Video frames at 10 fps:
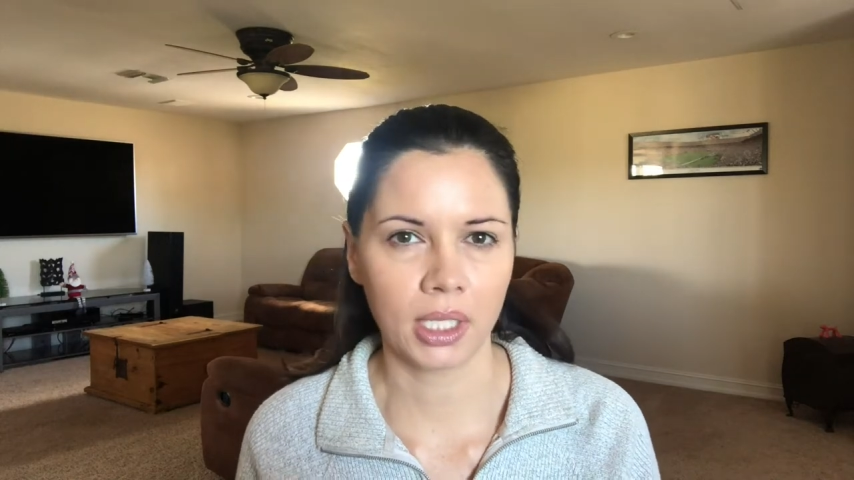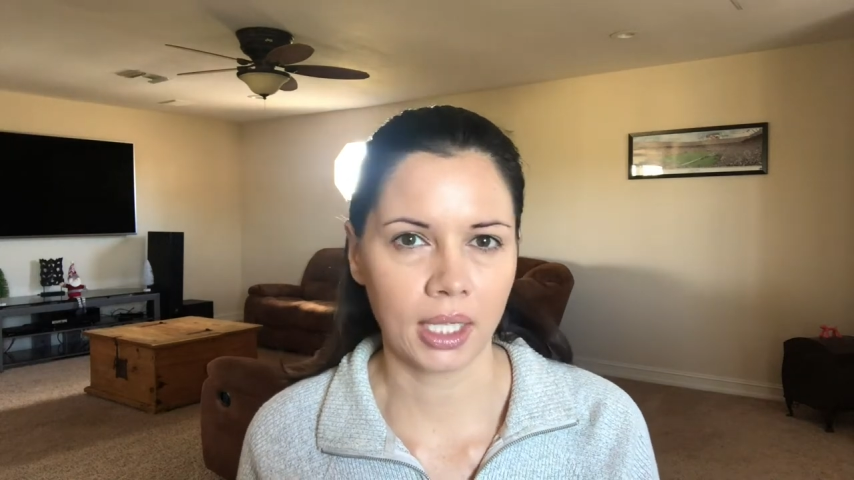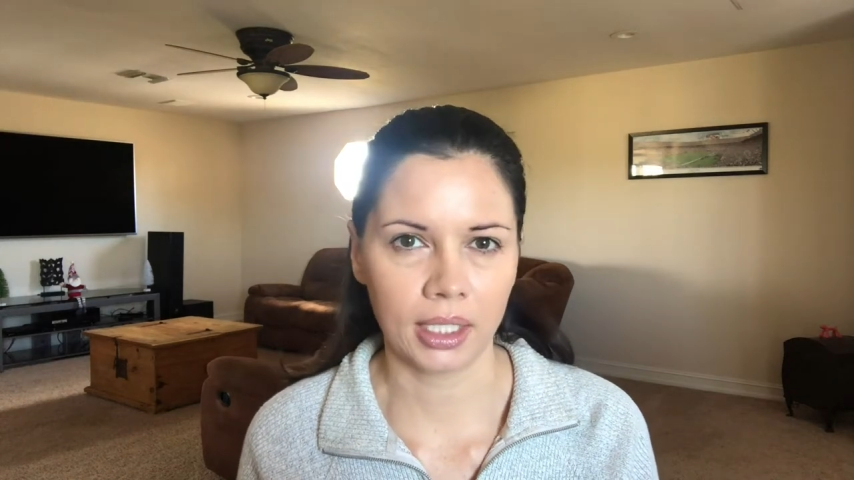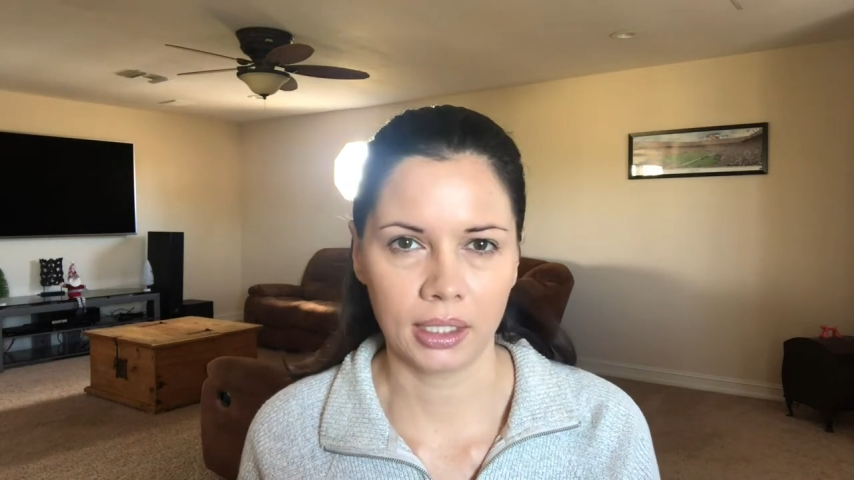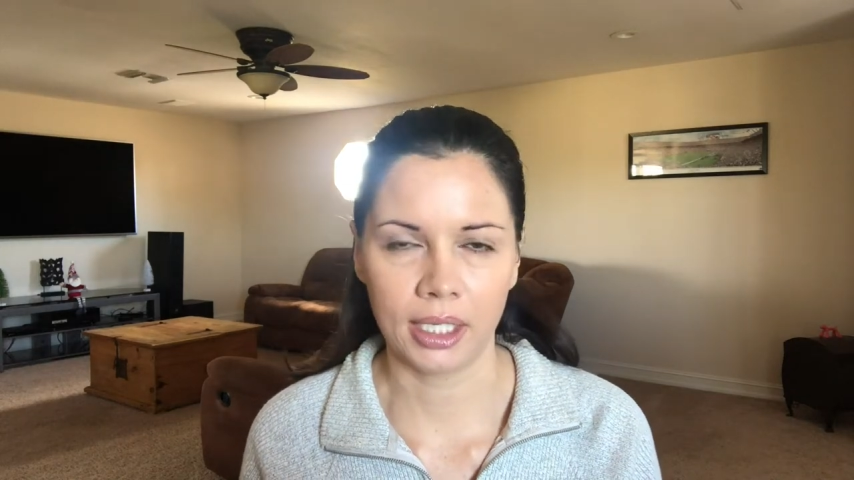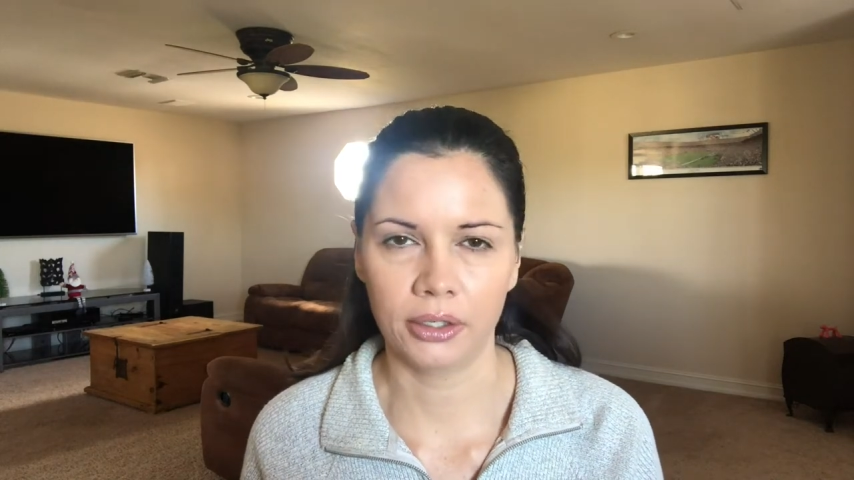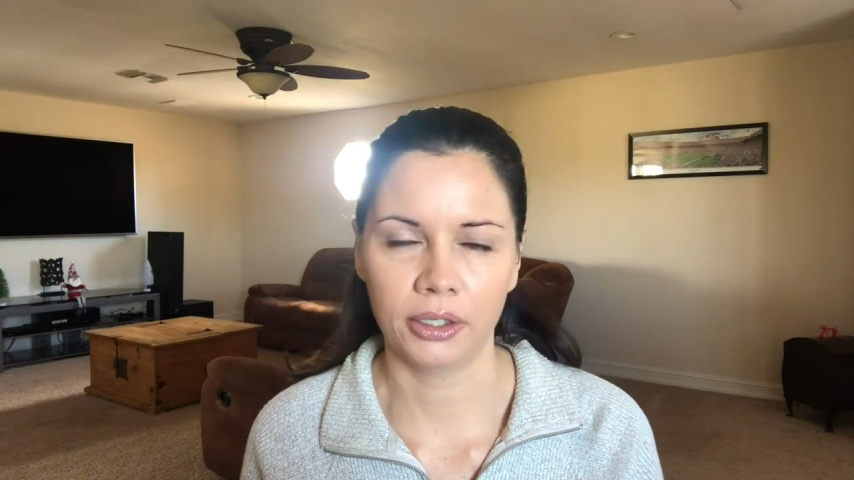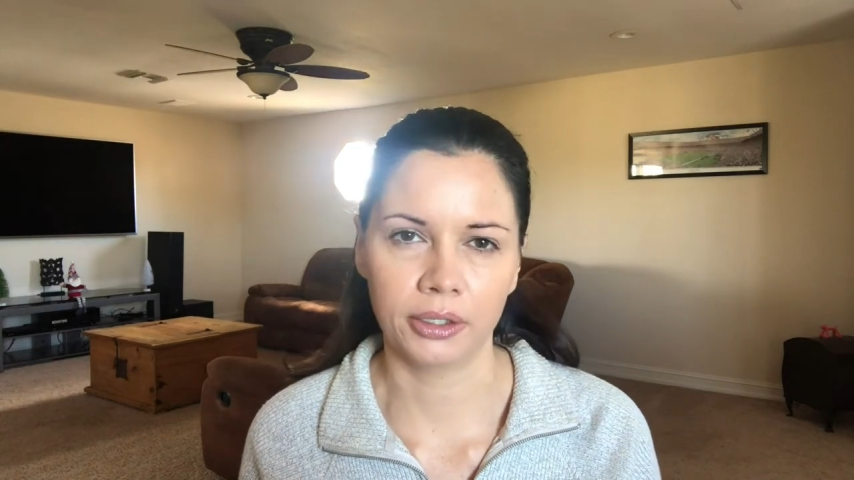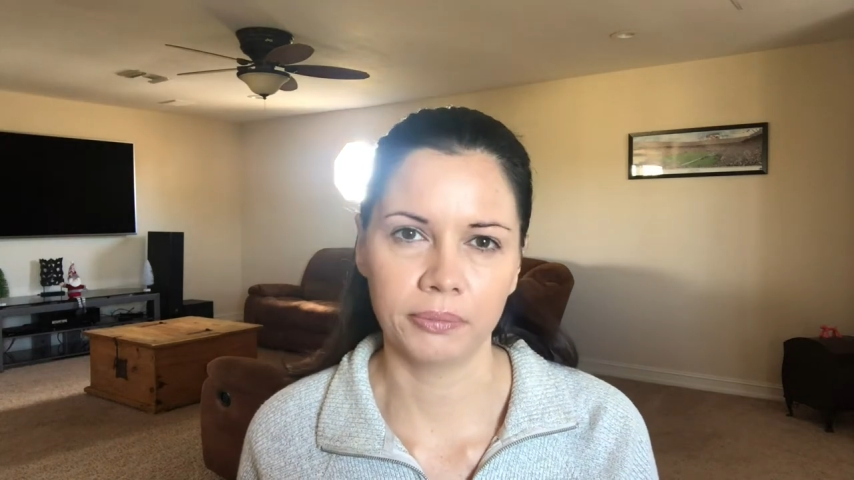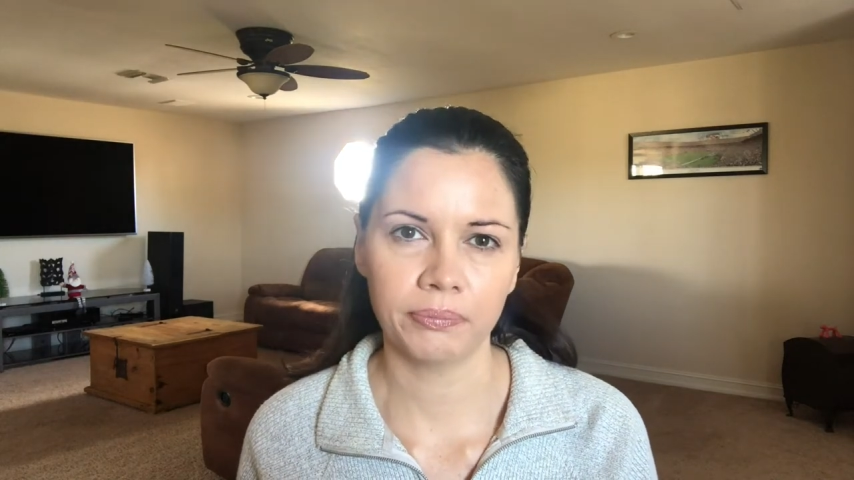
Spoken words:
highlighter